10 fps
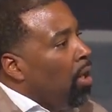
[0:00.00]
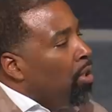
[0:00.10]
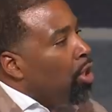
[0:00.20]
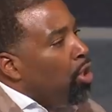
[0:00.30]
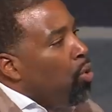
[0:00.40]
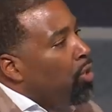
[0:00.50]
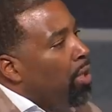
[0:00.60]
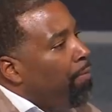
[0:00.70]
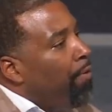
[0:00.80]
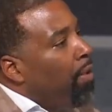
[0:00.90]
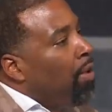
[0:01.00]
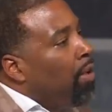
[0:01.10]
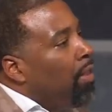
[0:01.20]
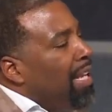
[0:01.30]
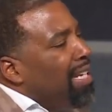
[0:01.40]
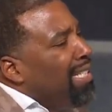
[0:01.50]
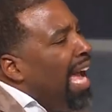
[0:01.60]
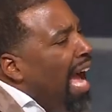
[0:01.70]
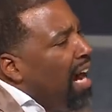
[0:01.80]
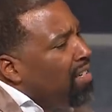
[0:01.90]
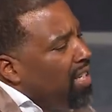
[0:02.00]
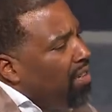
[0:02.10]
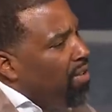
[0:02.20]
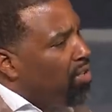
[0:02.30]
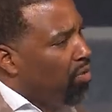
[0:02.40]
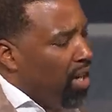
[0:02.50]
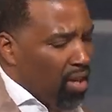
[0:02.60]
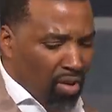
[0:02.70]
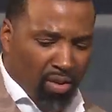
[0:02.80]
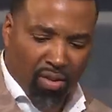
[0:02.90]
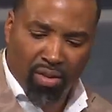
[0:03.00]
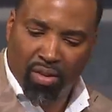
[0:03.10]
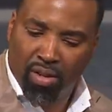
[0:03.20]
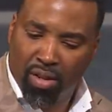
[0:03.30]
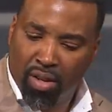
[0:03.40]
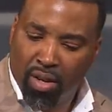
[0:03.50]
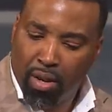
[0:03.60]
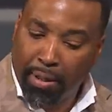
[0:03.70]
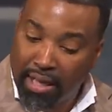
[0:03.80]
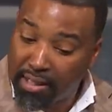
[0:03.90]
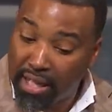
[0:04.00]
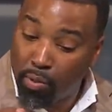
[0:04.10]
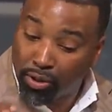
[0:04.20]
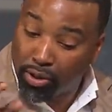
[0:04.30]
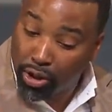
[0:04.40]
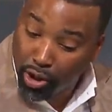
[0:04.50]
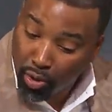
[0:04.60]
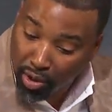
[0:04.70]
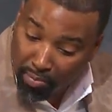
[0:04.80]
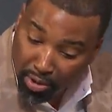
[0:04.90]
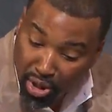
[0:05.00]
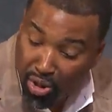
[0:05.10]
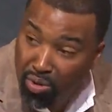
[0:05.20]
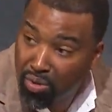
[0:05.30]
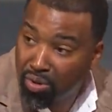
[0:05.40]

to use him for the entirety of Israel because he wants to show them too